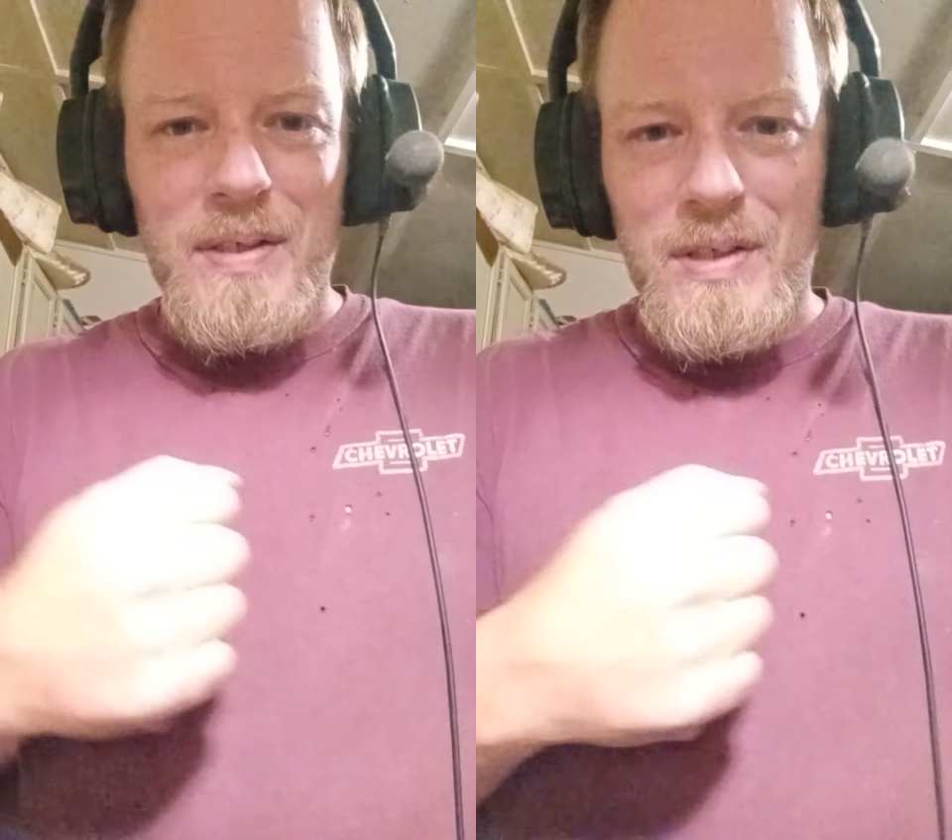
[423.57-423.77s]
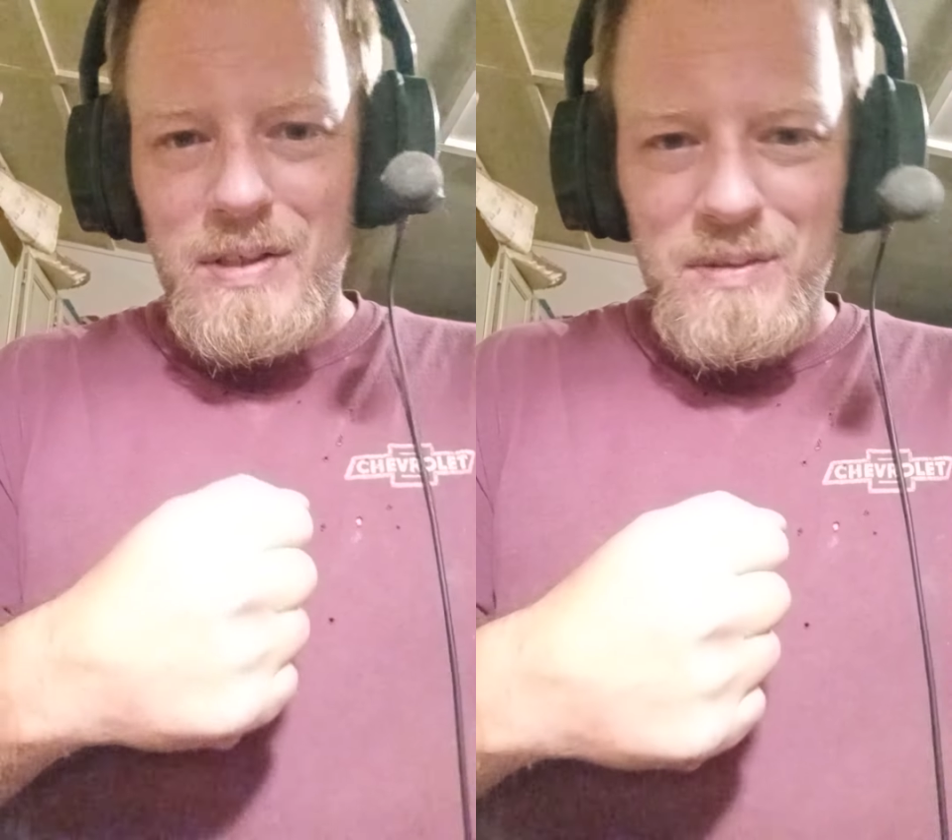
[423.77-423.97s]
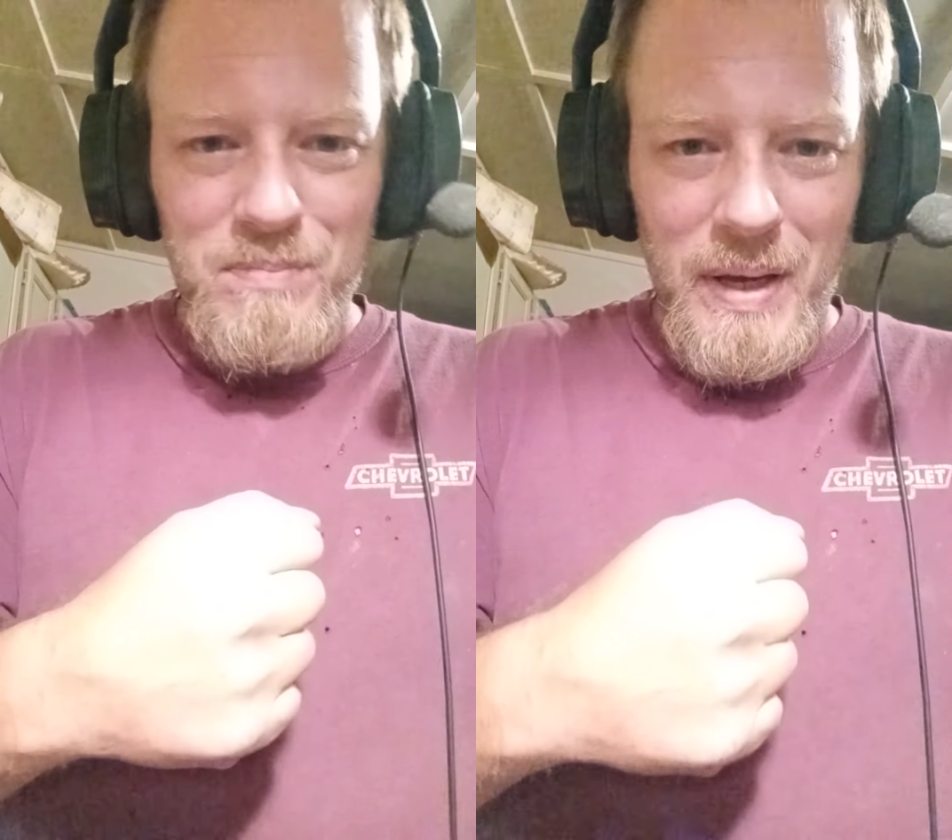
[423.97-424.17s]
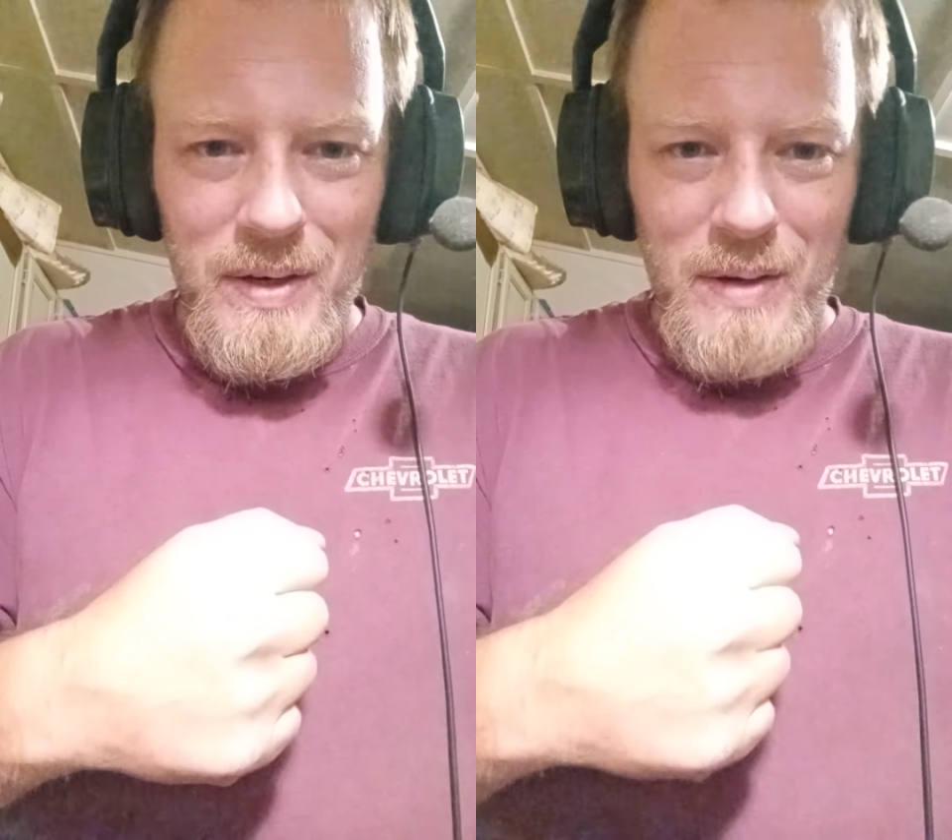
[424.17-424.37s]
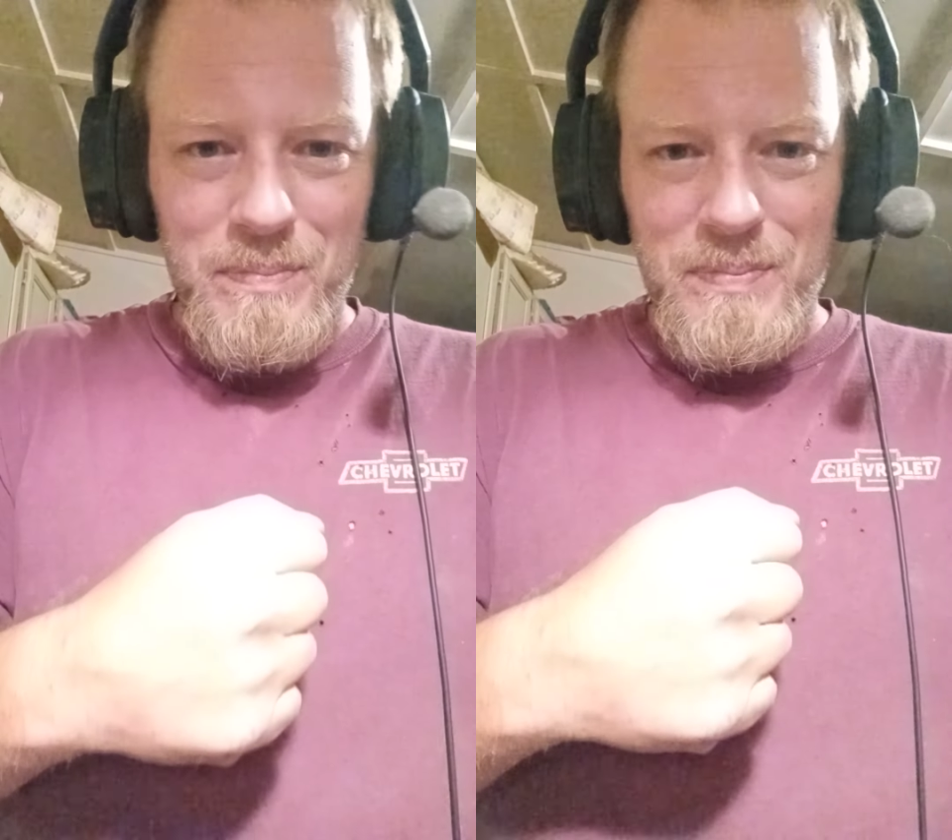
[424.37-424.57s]
to just
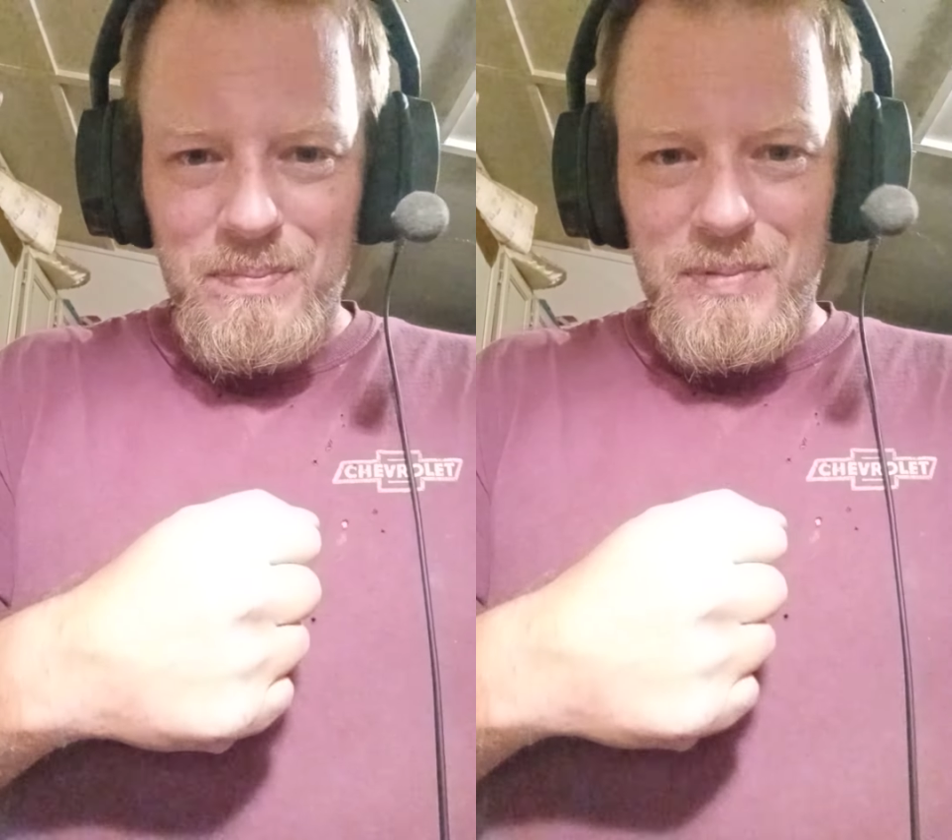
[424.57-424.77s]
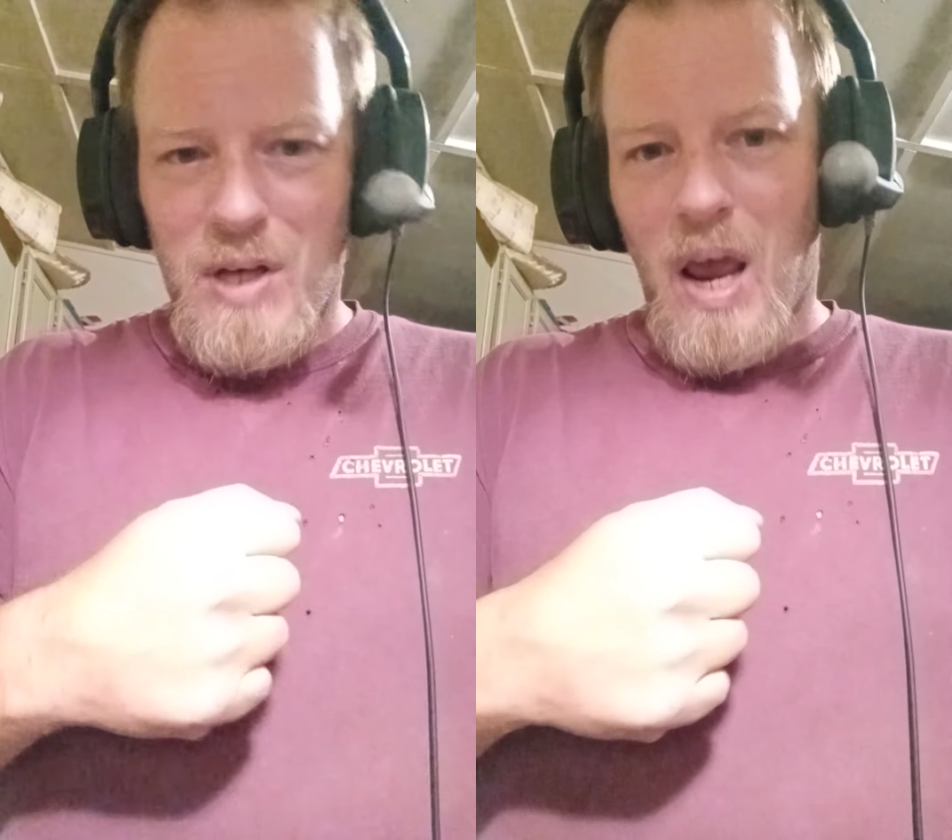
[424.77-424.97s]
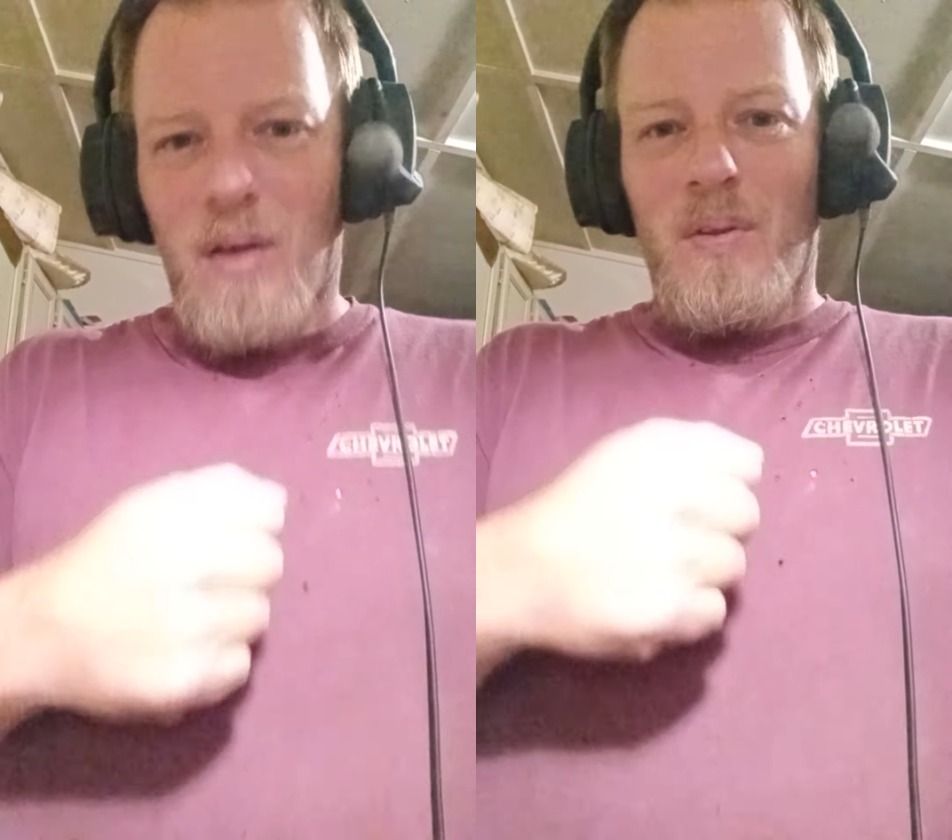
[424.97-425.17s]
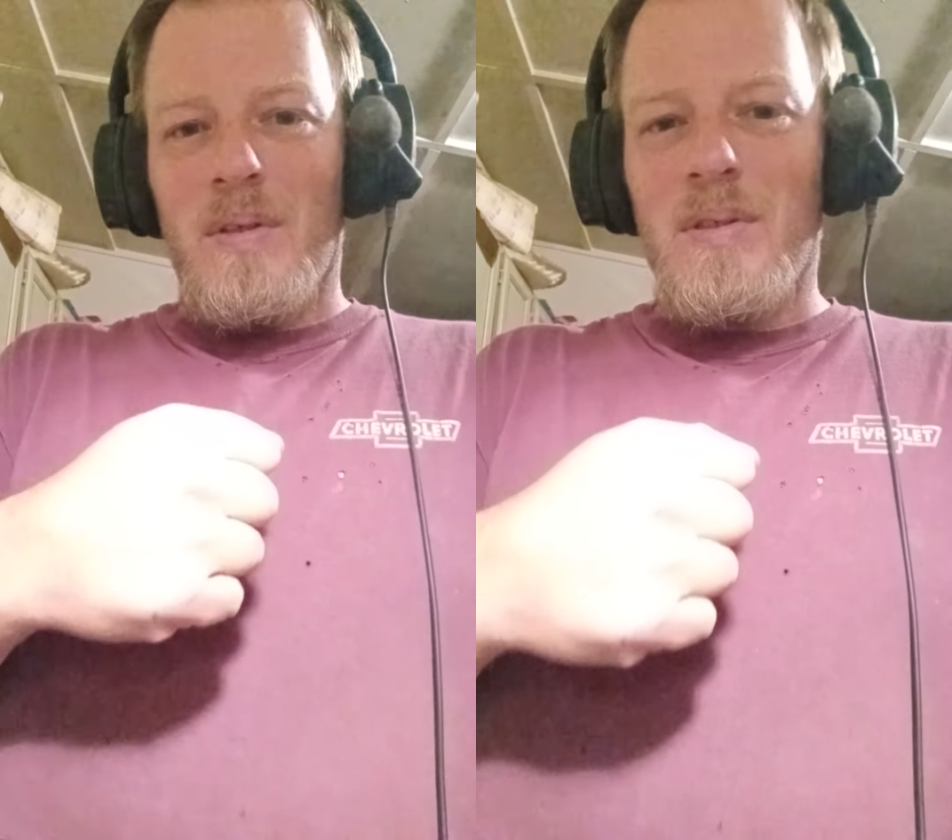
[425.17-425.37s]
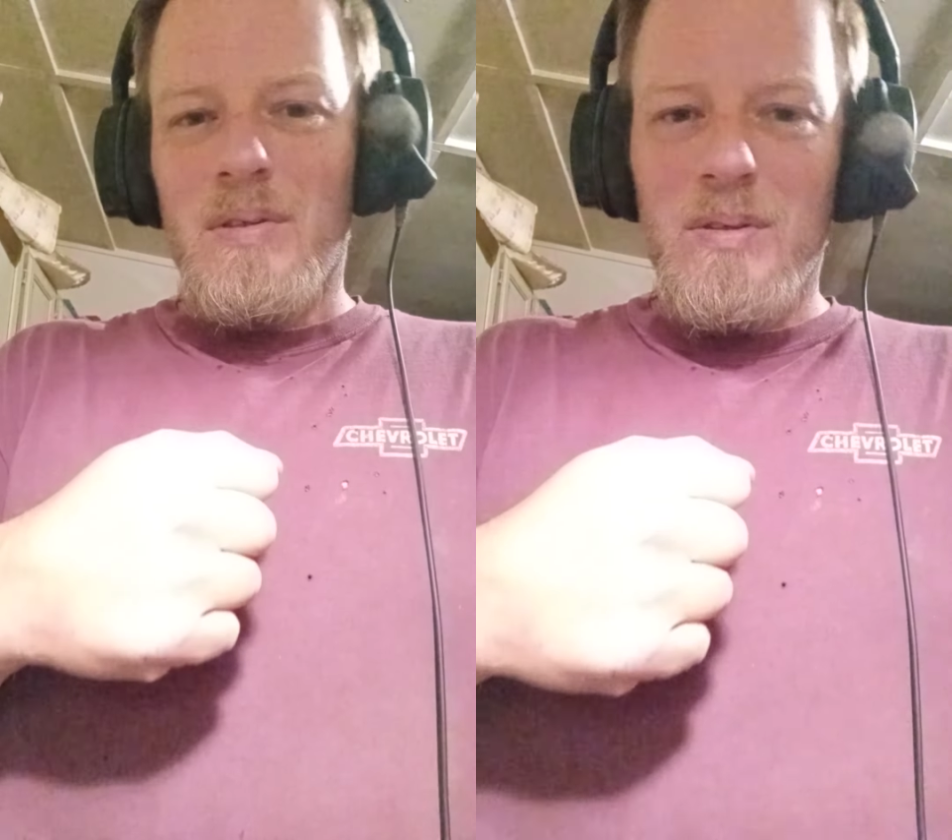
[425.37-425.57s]
bend up
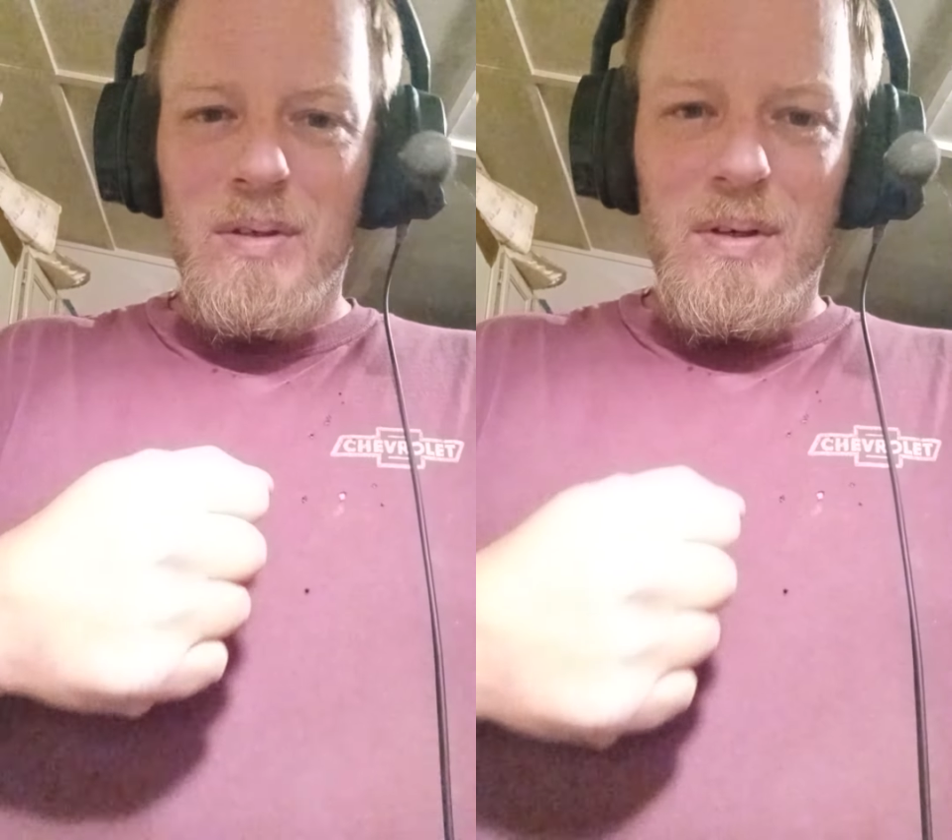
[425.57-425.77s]
shackles.